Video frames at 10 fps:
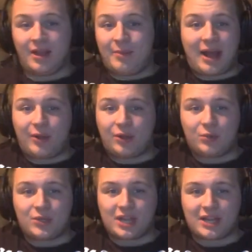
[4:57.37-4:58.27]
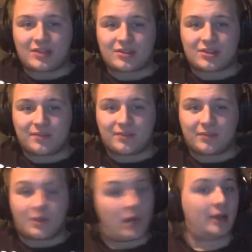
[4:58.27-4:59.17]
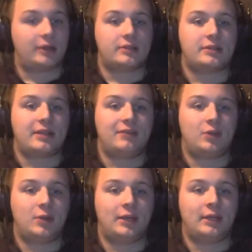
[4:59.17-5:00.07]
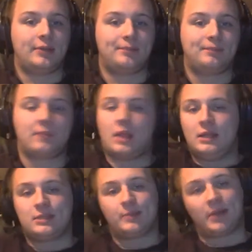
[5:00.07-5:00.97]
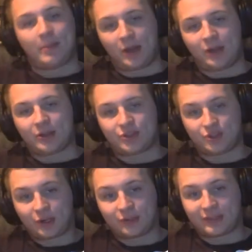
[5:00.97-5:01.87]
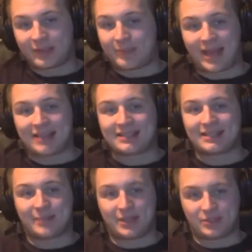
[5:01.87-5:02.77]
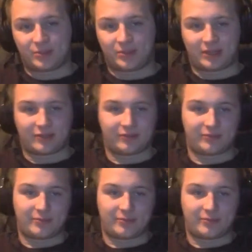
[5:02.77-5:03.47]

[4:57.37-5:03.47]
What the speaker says: But how can we change? I honestly have no idea. It's been America's struggle to get past this mental block of